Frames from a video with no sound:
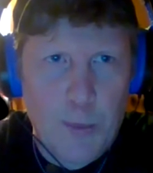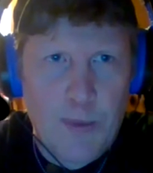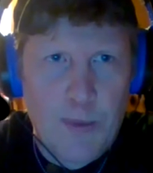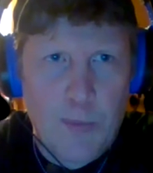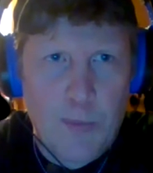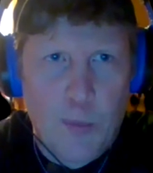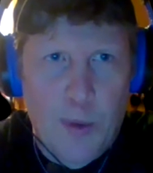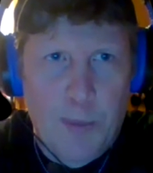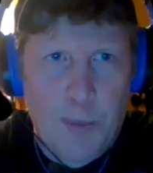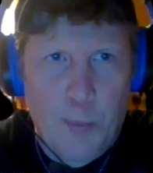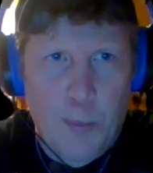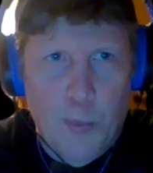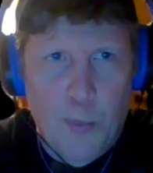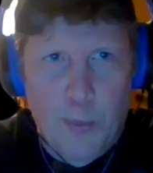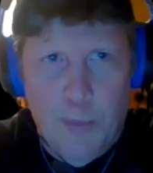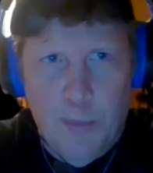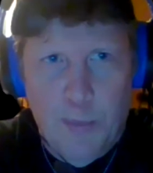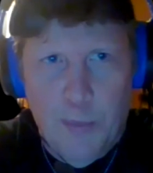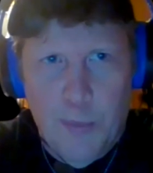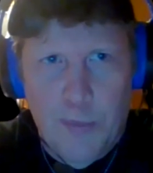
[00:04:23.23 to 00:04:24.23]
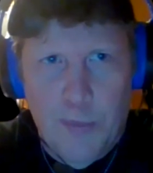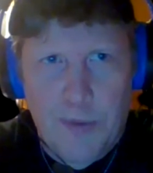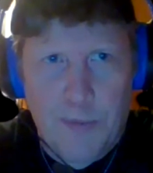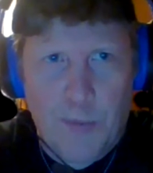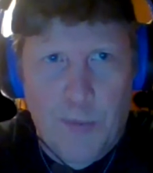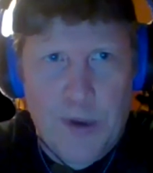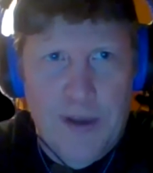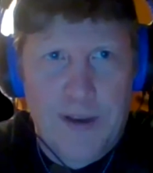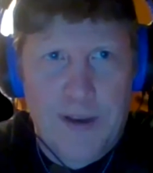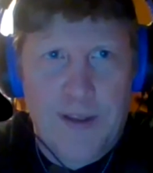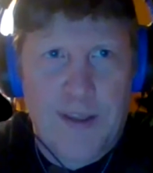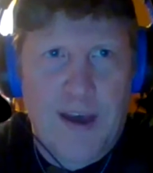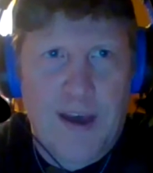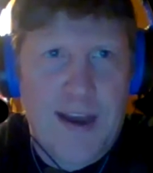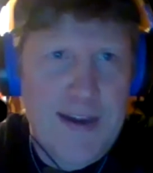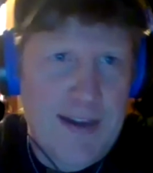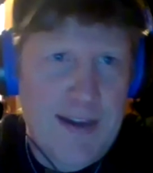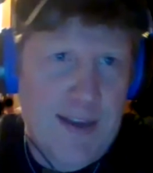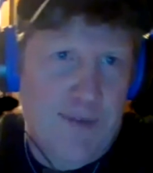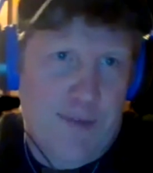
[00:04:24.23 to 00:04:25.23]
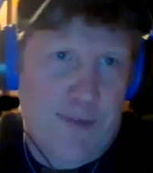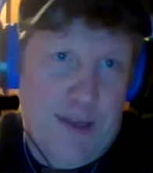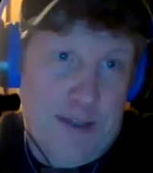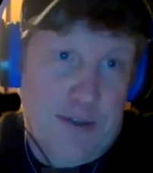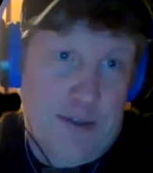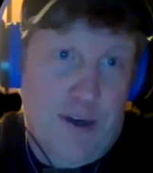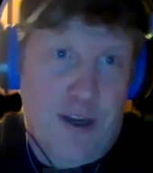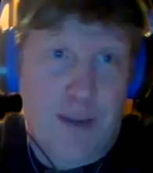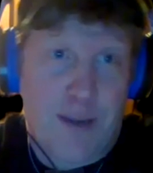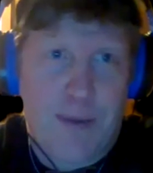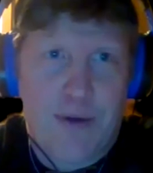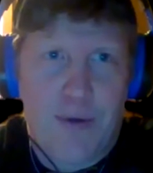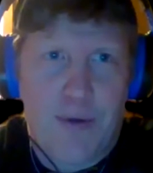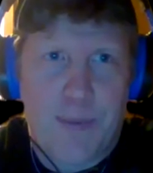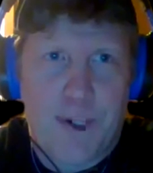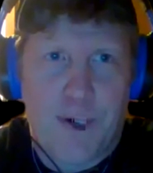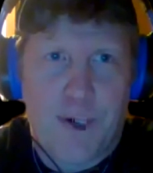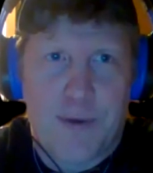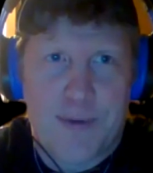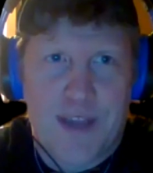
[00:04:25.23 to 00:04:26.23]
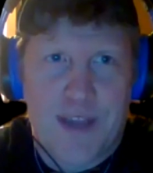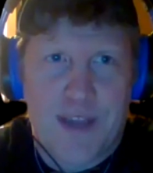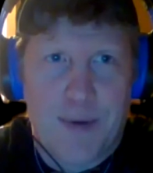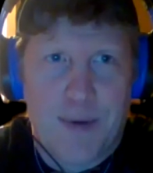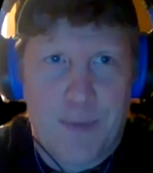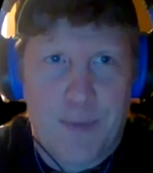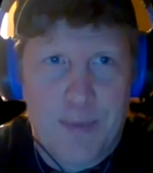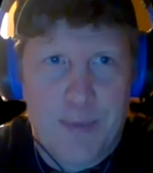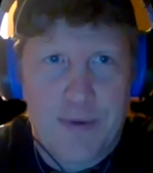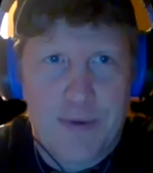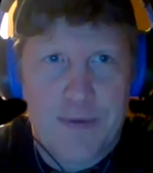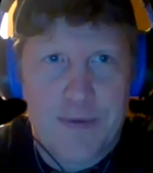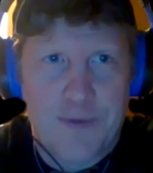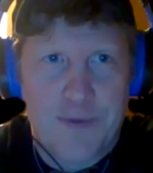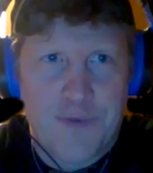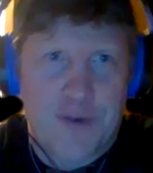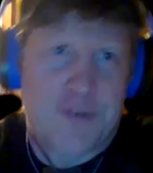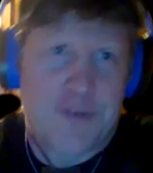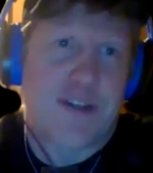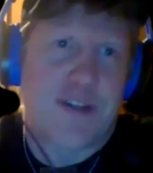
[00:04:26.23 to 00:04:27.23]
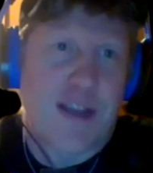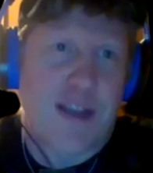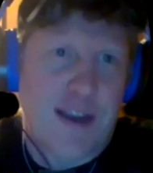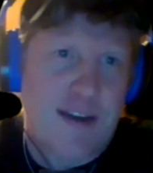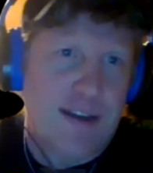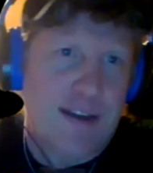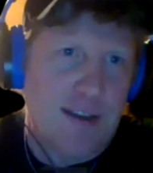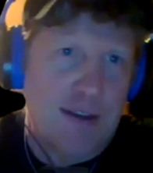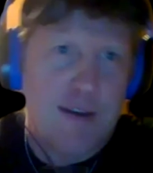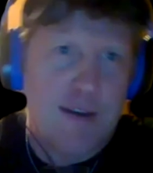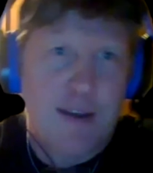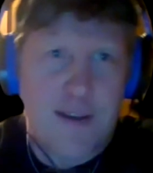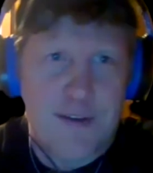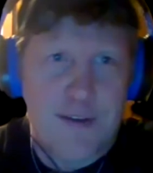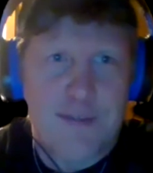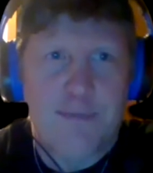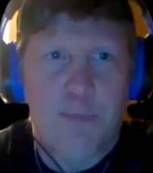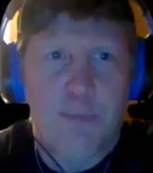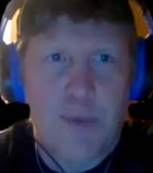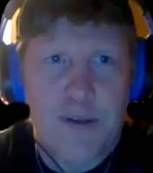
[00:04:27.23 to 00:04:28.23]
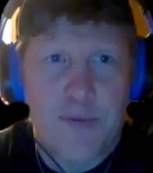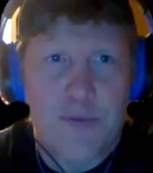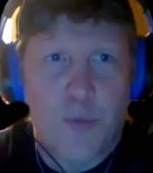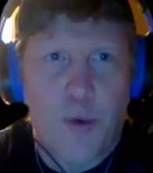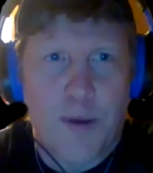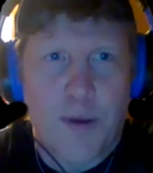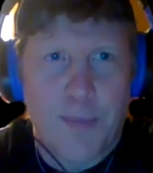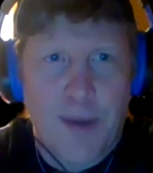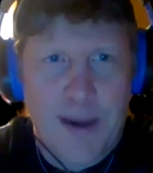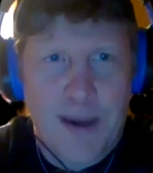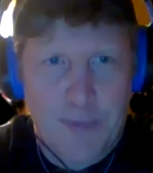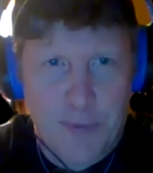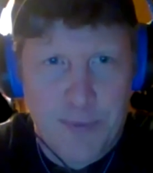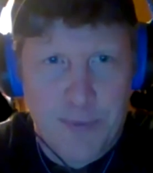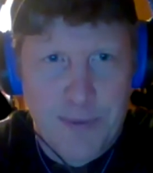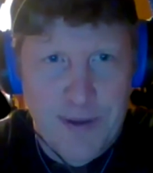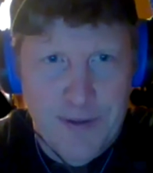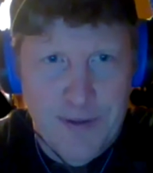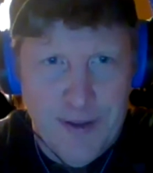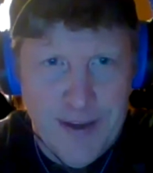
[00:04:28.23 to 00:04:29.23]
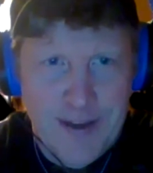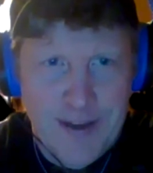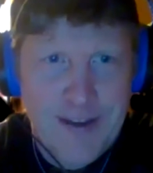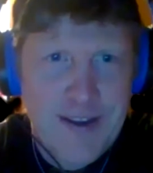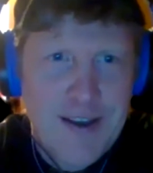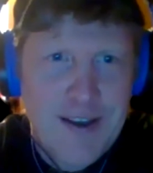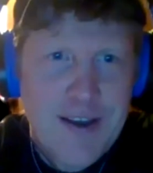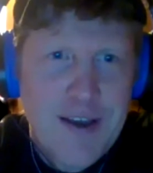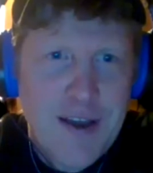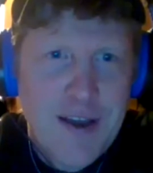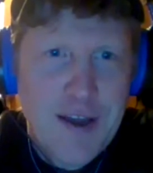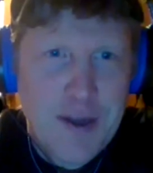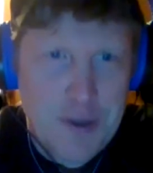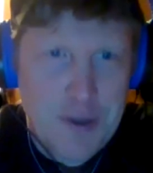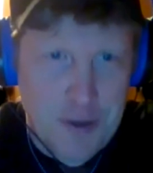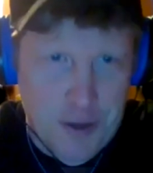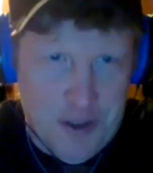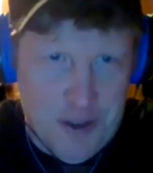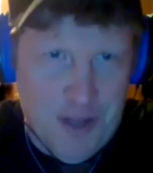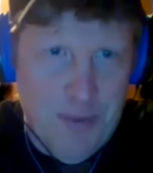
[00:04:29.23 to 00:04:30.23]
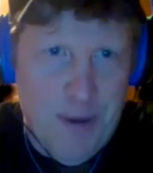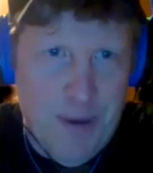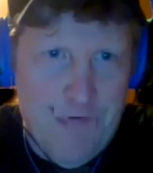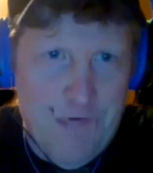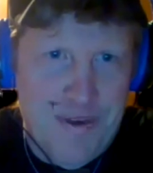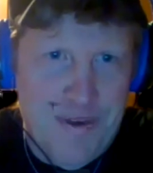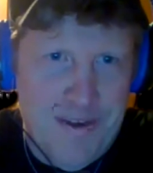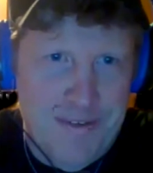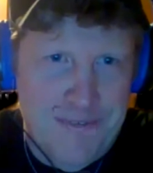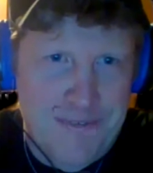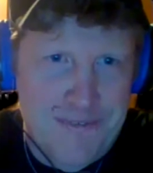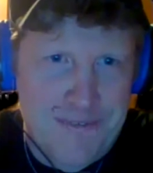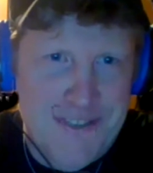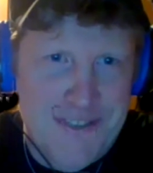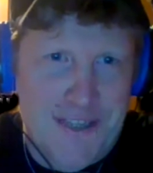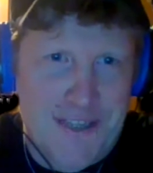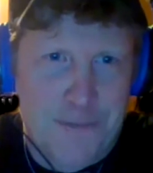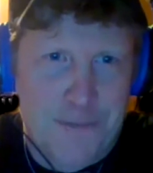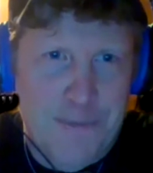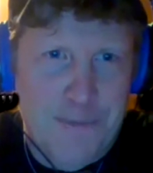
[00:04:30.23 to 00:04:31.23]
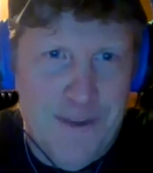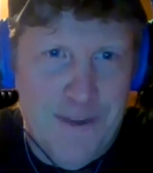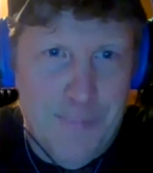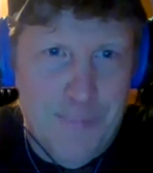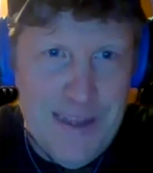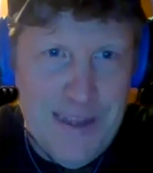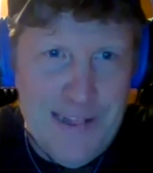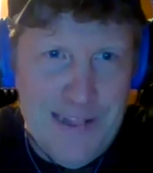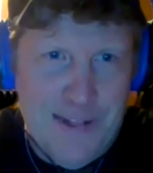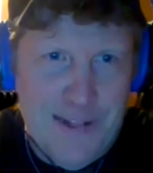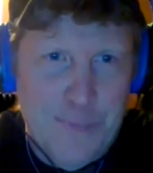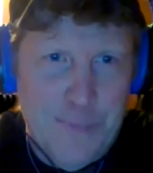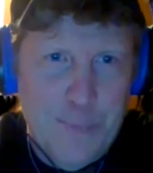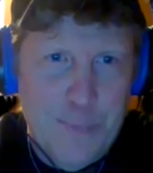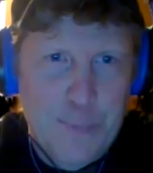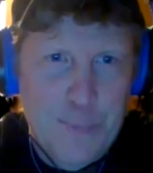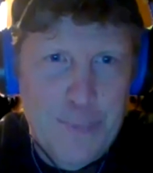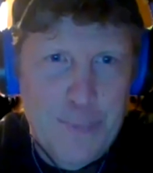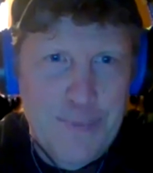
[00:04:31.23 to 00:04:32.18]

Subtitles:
when the idea of like talking about Ripping Corpse came up, the first thing I did, as one might, would be like look them up on Encyclopedia Metallum